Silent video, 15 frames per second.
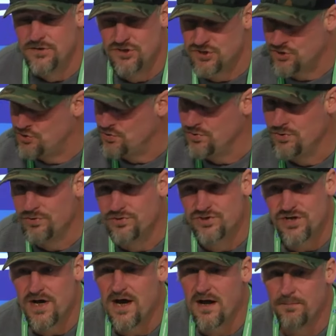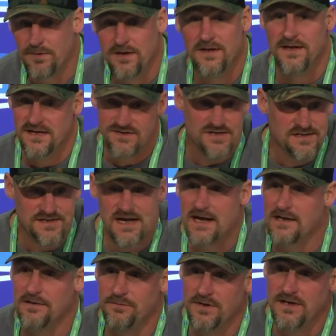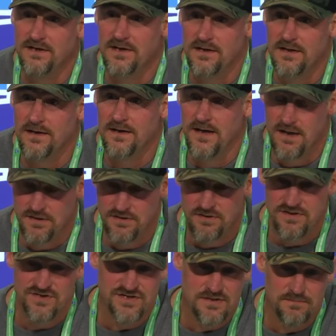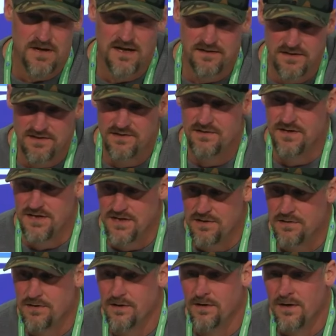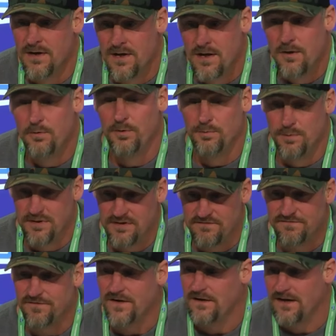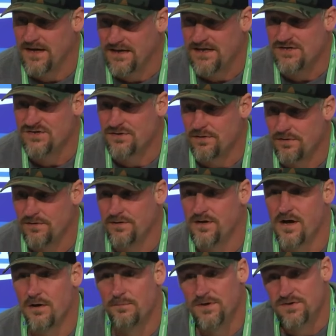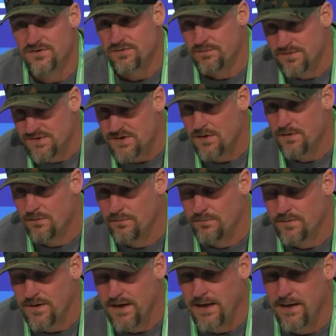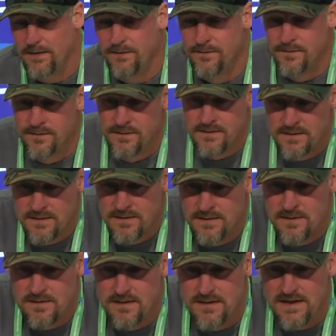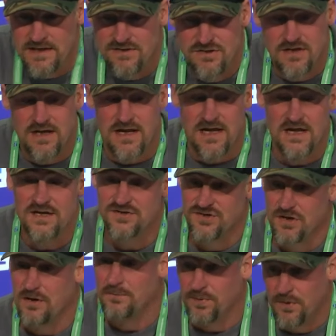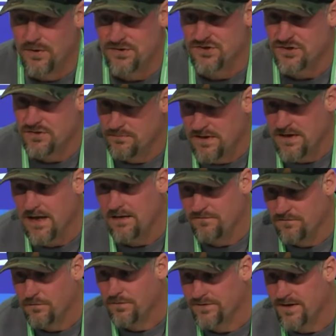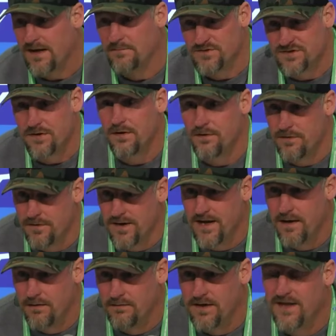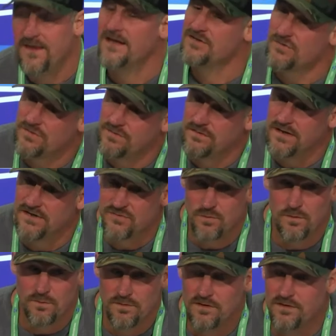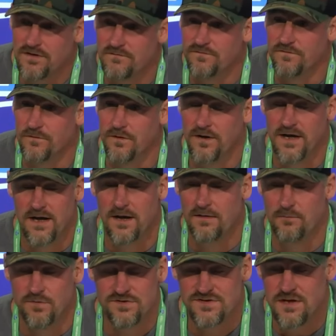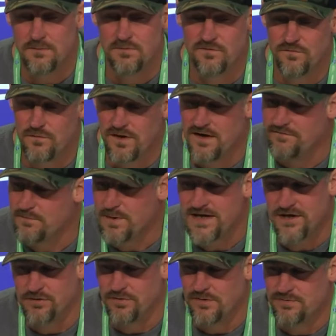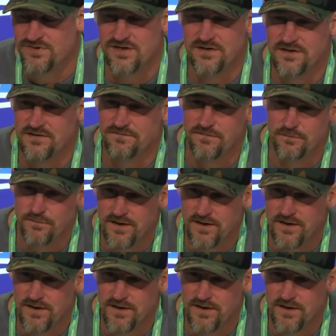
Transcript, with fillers: Just do your job, and that's exactly what he did. And you can see by the end of the year, we really felt like he started to come into his own, and he's he is going to push to be a full-time starter now and that's that's what we're looking for and I, we said it before everybody grows at a different